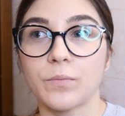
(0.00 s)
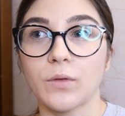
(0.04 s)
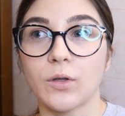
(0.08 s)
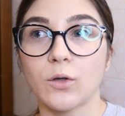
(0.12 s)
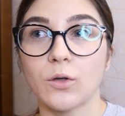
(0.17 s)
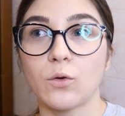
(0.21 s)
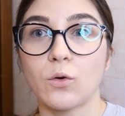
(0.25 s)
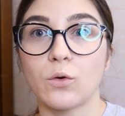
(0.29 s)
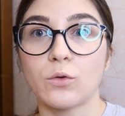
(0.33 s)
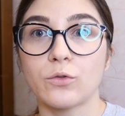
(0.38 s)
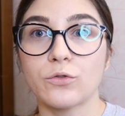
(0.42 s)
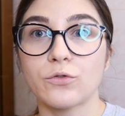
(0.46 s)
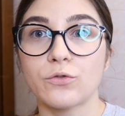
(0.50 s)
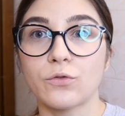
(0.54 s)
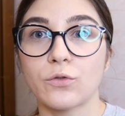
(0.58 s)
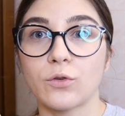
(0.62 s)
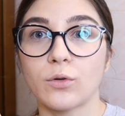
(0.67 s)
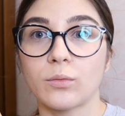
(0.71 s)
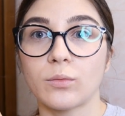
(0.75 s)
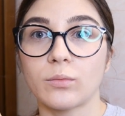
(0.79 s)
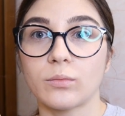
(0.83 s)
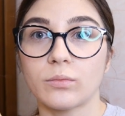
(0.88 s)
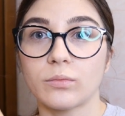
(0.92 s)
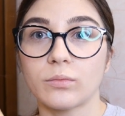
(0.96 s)
goes
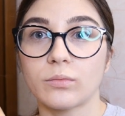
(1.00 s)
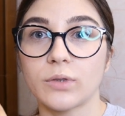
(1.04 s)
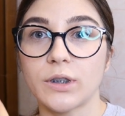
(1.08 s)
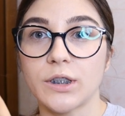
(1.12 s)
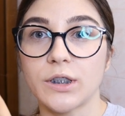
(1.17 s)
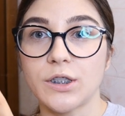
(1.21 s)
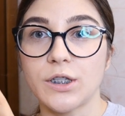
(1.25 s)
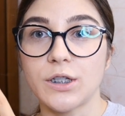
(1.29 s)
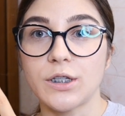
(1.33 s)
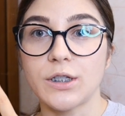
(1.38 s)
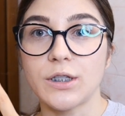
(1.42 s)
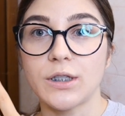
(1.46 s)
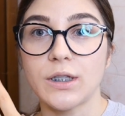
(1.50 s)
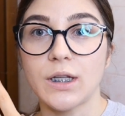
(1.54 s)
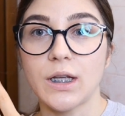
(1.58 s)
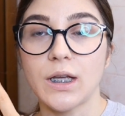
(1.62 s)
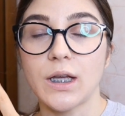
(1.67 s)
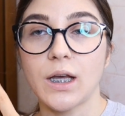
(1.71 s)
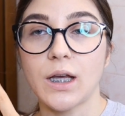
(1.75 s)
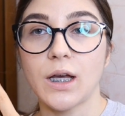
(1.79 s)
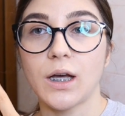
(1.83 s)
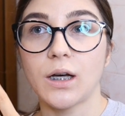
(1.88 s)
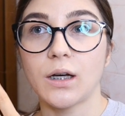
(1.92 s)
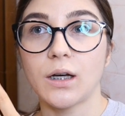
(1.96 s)
from, let's just say,
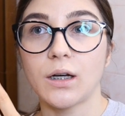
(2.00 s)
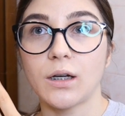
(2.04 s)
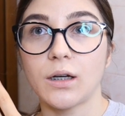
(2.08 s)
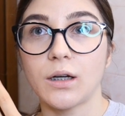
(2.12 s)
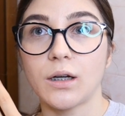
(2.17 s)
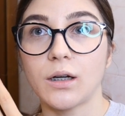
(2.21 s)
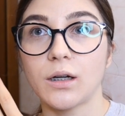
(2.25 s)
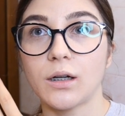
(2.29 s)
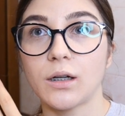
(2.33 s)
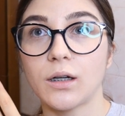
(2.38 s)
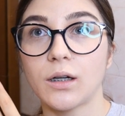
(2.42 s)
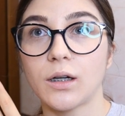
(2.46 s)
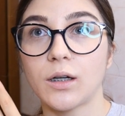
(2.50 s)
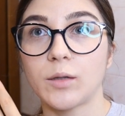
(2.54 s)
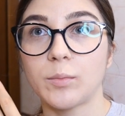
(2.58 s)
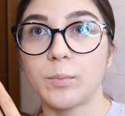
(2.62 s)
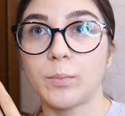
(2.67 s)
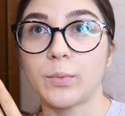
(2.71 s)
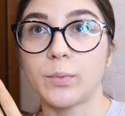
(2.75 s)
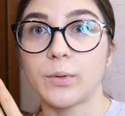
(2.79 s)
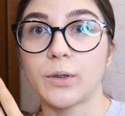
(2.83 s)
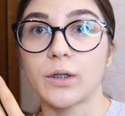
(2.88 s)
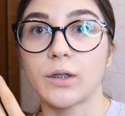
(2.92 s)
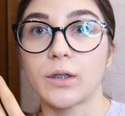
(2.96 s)

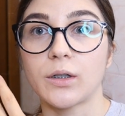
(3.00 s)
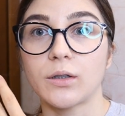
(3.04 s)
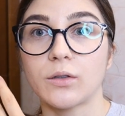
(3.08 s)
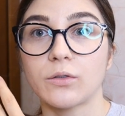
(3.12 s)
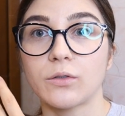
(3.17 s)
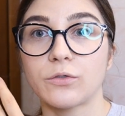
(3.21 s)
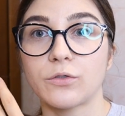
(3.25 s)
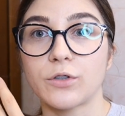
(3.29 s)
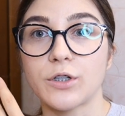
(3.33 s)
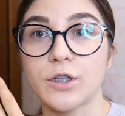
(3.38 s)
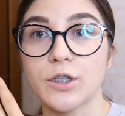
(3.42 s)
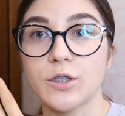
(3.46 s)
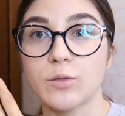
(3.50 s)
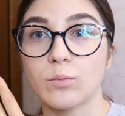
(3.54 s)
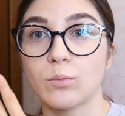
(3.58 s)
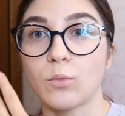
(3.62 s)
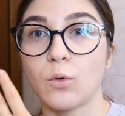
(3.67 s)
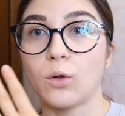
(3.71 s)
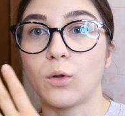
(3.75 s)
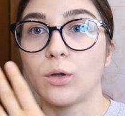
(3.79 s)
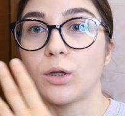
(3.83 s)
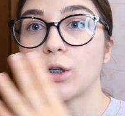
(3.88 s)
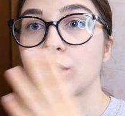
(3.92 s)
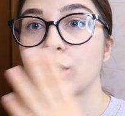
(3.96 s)
upper first
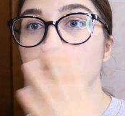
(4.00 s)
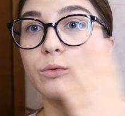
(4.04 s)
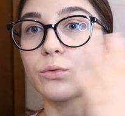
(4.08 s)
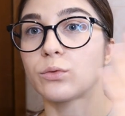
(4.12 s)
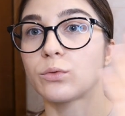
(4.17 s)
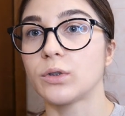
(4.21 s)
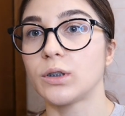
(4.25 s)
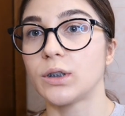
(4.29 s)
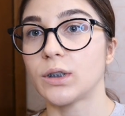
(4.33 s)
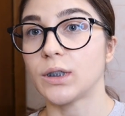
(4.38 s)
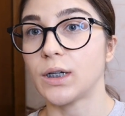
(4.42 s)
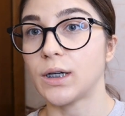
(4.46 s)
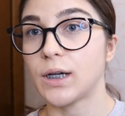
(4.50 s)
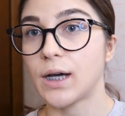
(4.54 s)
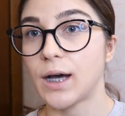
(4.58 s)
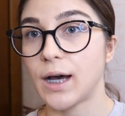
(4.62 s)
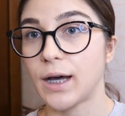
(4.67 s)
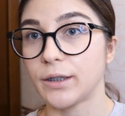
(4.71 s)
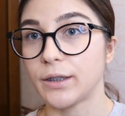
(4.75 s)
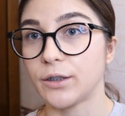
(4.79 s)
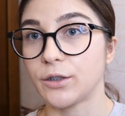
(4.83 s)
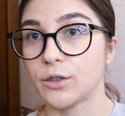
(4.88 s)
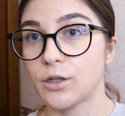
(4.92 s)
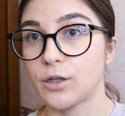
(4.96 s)
molar to the
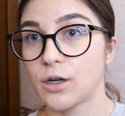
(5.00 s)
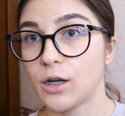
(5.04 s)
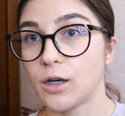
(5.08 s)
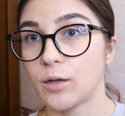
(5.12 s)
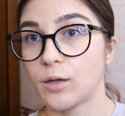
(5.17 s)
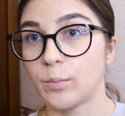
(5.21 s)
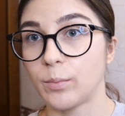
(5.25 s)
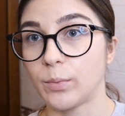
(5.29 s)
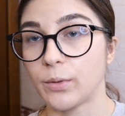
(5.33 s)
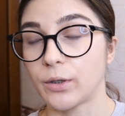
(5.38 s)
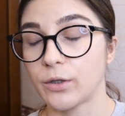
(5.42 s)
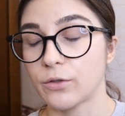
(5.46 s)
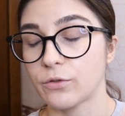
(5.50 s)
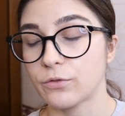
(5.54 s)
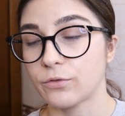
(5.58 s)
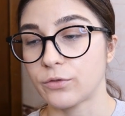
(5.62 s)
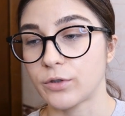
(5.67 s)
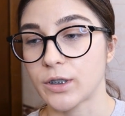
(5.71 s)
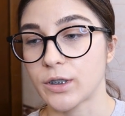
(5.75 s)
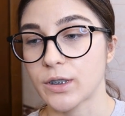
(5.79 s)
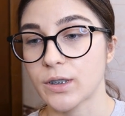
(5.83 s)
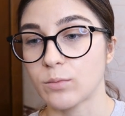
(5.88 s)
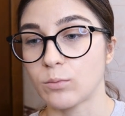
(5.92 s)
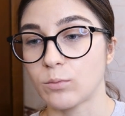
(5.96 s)
other upper
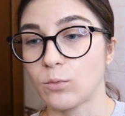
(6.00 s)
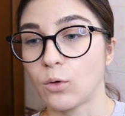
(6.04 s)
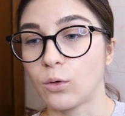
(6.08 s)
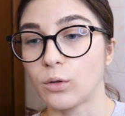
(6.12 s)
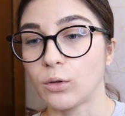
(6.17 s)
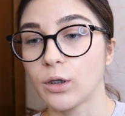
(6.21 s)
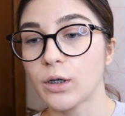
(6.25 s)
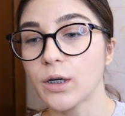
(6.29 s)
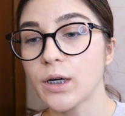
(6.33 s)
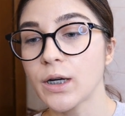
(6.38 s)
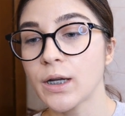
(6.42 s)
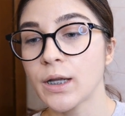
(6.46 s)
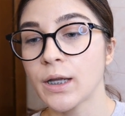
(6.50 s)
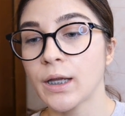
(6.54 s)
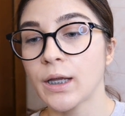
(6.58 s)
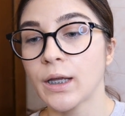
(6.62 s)
first molar.